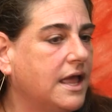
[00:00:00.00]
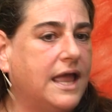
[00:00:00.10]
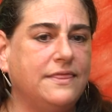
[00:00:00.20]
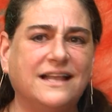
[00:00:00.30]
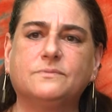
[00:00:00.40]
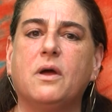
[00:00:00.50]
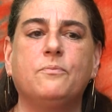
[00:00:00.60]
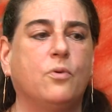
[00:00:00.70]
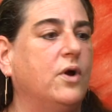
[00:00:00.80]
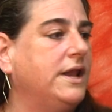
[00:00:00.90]
And that's my
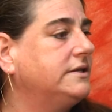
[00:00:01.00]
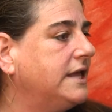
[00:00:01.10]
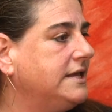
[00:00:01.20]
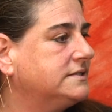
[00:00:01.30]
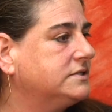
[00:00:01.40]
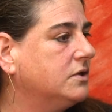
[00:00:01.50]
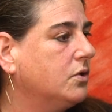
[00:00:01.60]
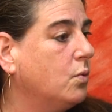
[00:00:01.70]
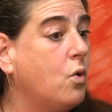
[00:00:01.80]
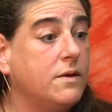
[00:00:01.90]
point. It takes
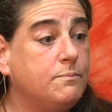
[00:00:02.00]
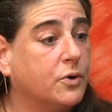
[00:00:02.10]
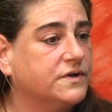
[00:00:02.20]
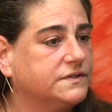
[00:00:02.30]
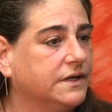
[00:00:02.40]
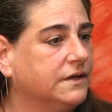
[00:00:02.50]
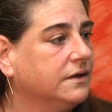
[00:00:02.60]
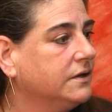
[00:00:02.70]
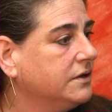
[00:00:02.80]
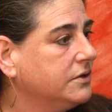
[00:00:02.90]
one
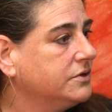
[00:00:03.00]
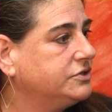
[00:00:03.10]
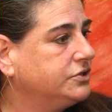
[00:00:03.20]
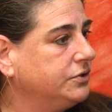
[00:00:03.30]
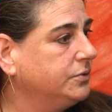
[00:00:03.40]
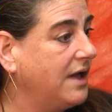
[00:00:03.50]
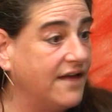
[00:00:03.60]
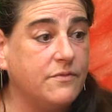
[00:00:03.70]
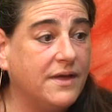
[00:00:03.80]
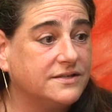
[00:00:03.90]
person to
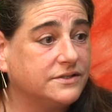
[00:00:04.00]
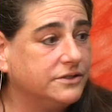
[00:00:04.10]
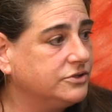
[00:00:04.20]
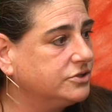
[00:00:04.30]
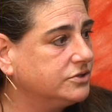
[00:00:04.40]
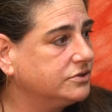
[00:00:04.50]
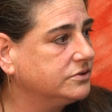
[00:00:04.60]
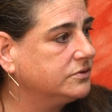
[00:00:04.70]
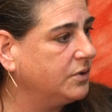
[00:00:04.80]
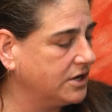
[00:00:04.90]
have a message
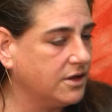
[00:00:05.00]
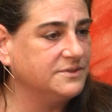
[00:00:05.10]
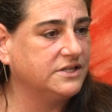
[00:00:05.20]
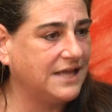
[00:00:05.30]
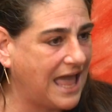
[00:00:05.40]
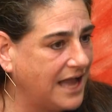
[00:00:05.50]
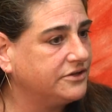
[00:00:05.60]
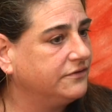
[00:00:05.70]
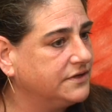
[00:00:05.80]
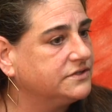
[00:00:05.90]
when it comes to the
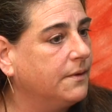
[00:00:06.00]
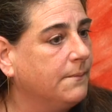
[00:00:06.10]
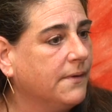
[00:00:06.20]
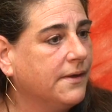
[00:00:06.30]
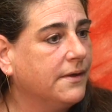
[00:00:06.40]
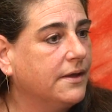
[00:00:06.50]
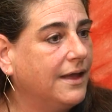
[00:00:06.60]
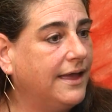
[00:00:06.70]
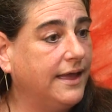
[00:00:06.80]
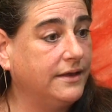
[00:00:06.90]
activism
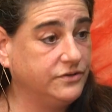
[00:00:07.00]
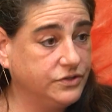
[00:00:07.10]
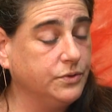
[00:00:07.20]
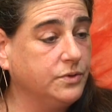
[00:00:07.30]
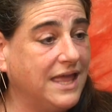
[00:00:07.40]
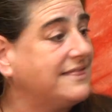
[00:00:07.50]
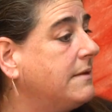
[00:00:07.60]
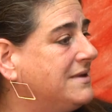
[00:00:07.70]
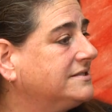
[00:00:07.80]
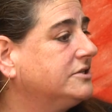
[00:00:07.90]
and to get
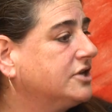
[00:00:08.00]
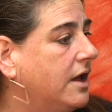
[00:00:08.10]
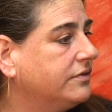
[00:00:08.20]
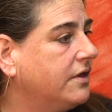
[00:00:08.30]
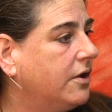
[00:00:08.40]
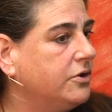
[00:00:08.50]
that message out there.